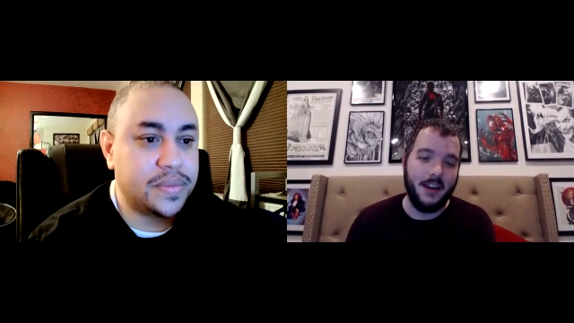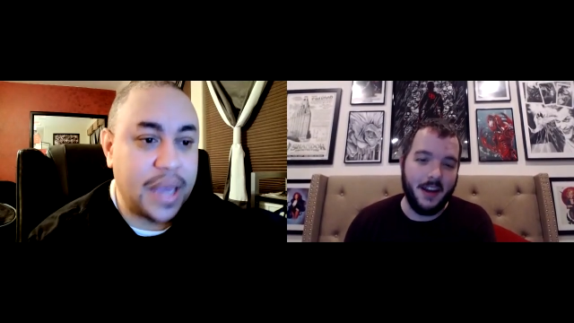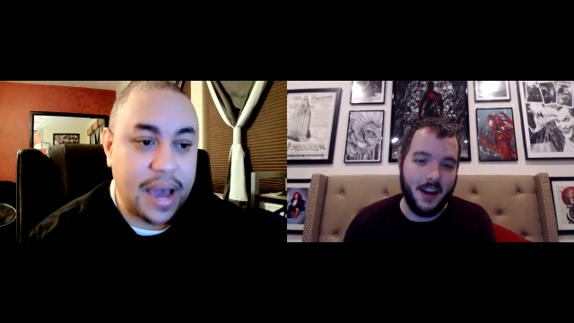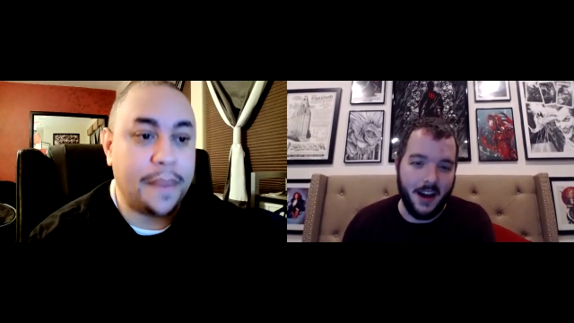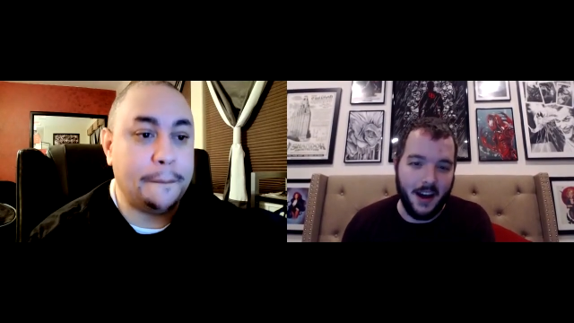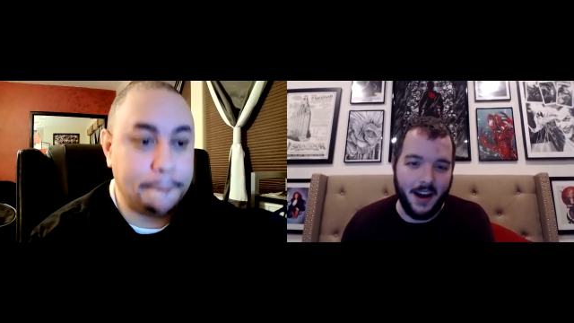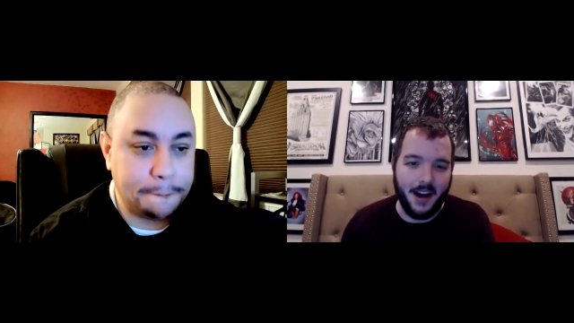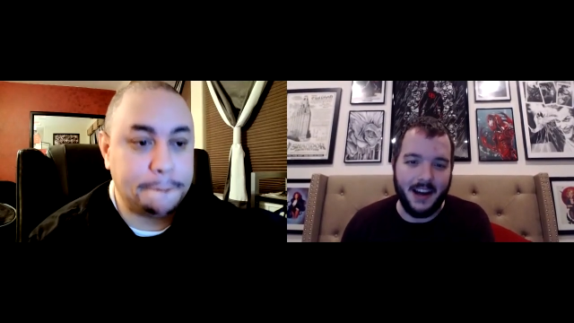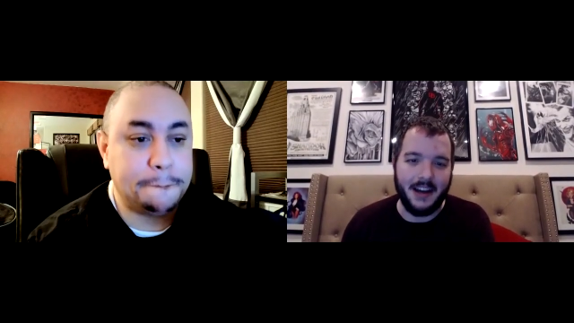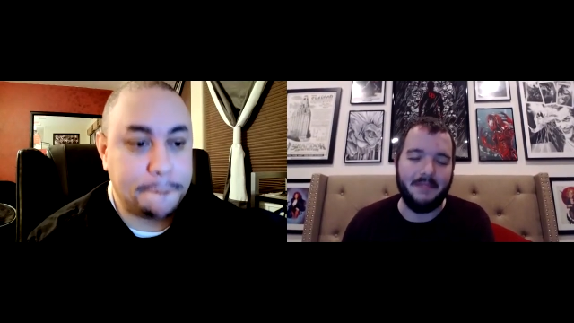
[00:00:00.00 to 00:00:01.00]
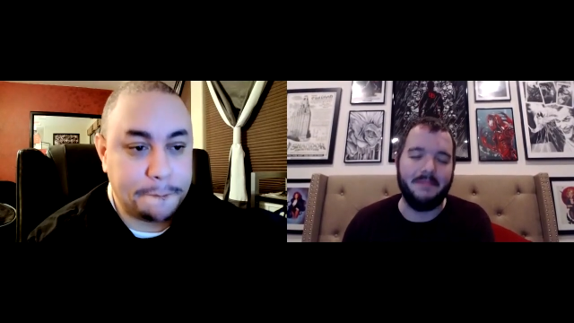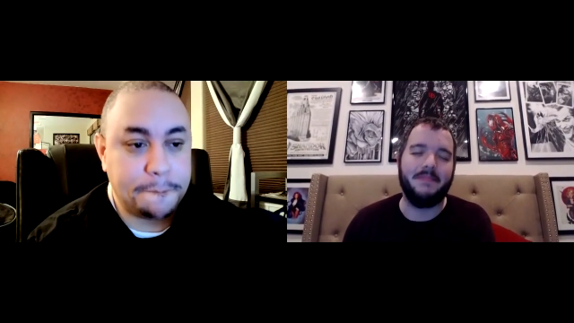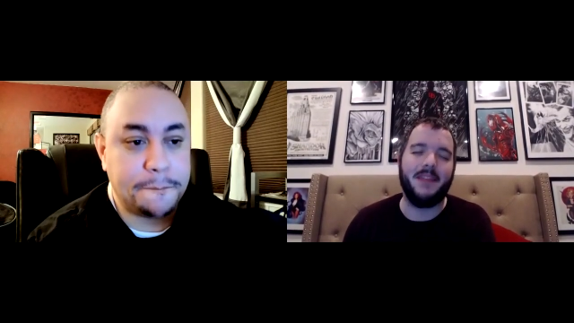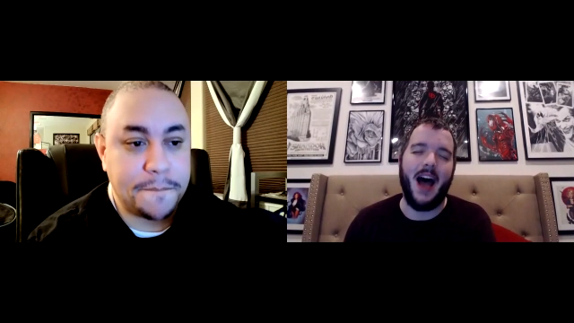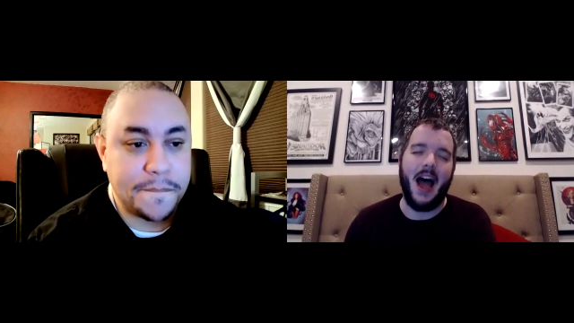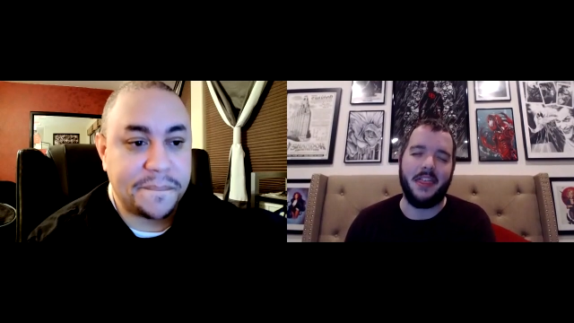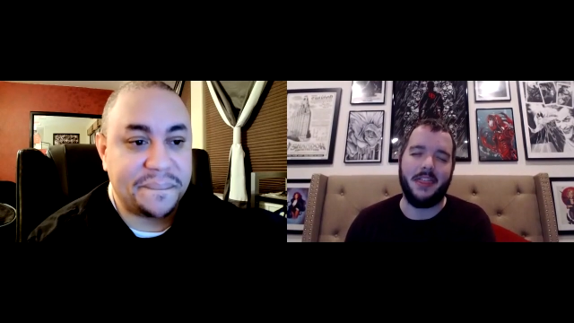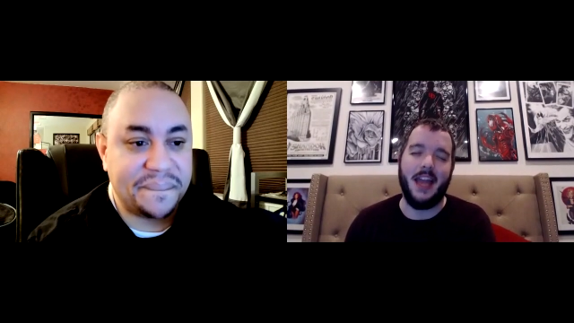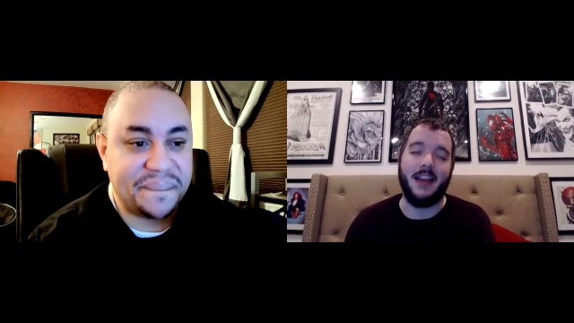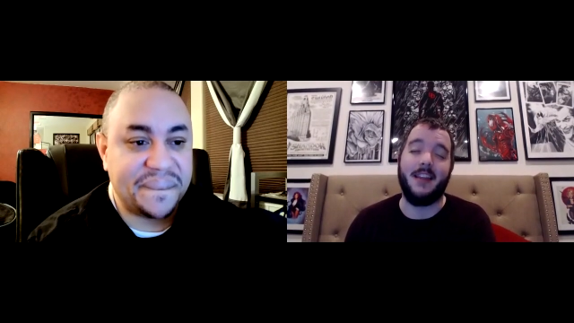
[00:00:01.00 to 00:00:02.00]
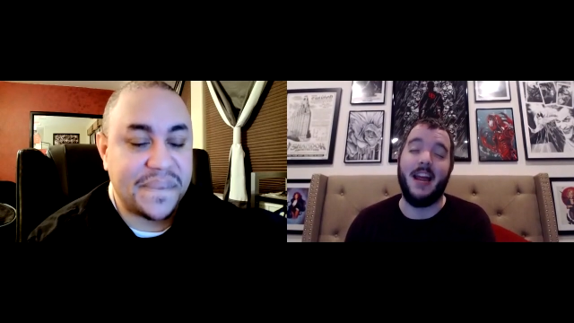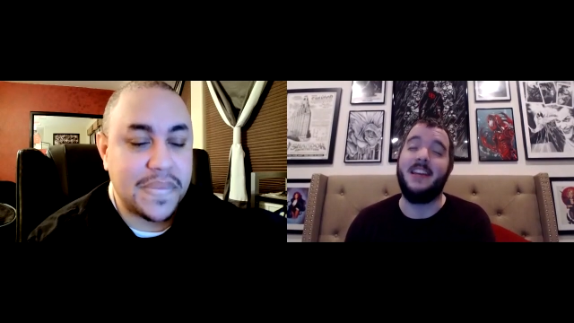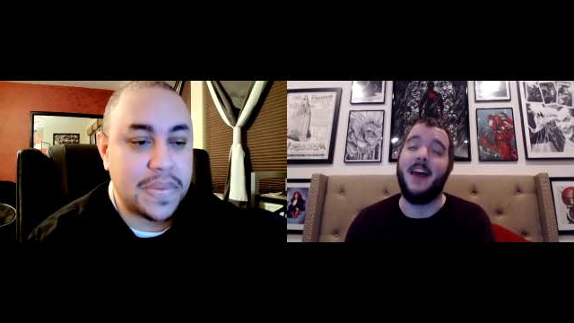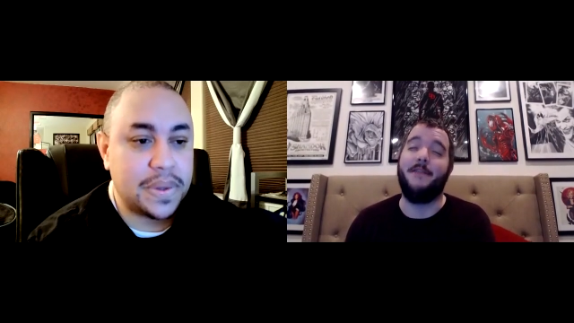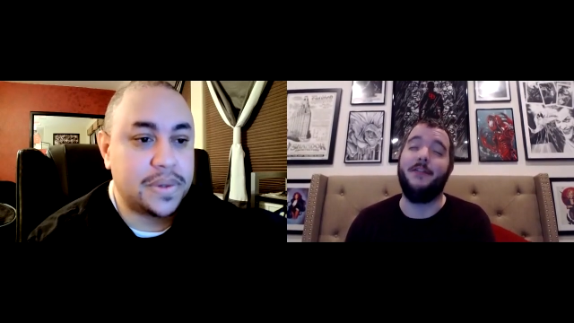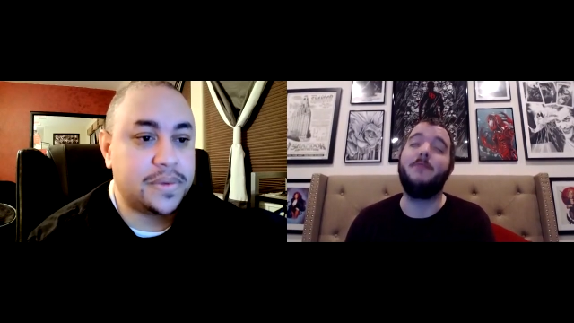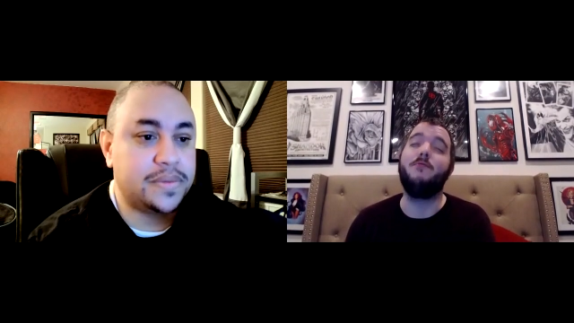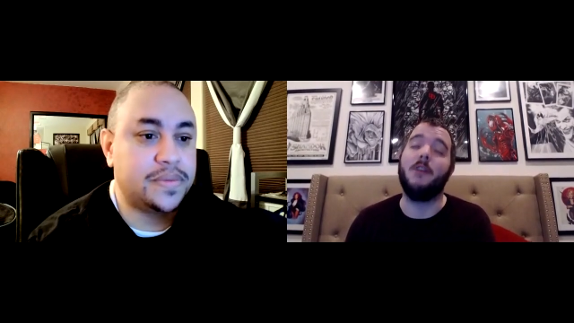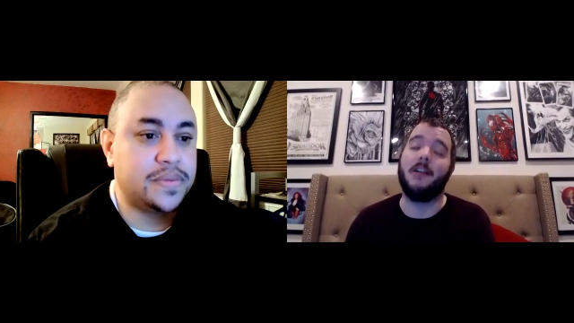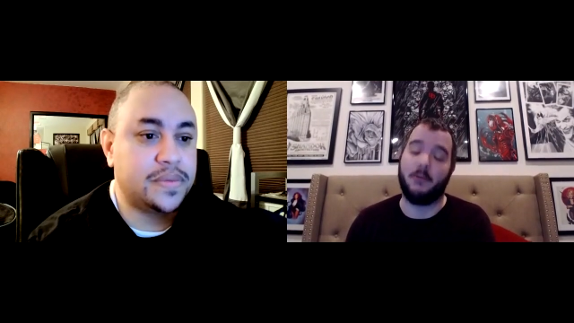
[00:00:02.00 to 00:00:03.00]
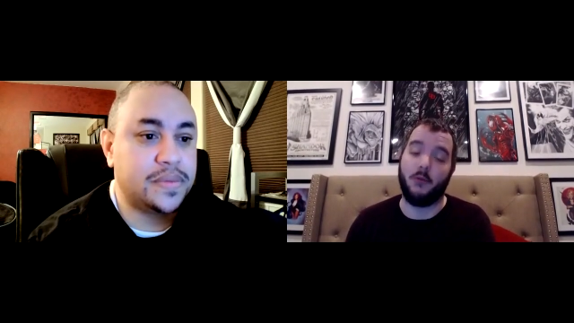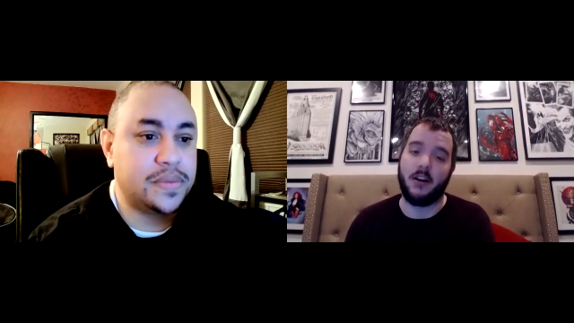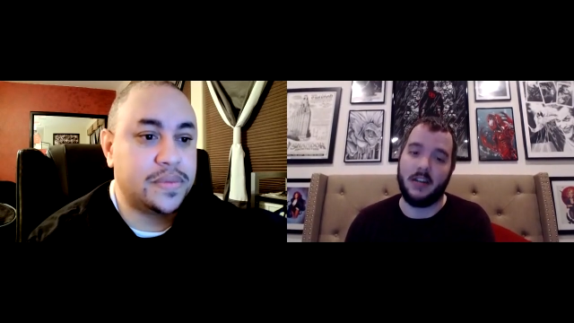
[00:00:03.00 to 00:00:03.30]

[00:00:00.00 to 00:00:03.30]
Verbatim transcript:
Speaker 1: Yeah. It definitely works where it